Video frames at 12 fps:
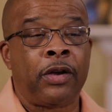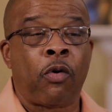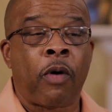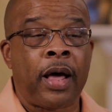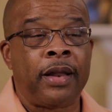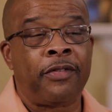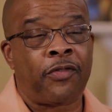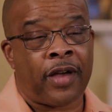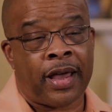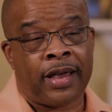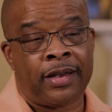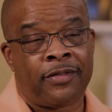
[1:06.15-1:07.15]

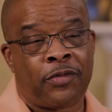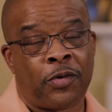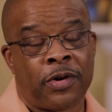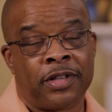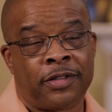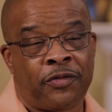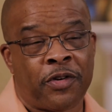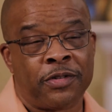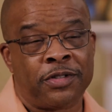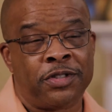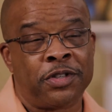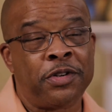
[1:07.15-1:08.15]
qualified for his
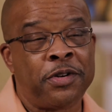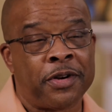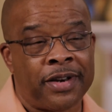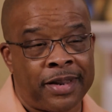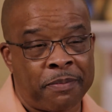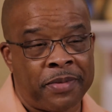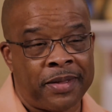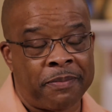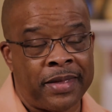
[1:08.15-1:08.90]
first junior Olympic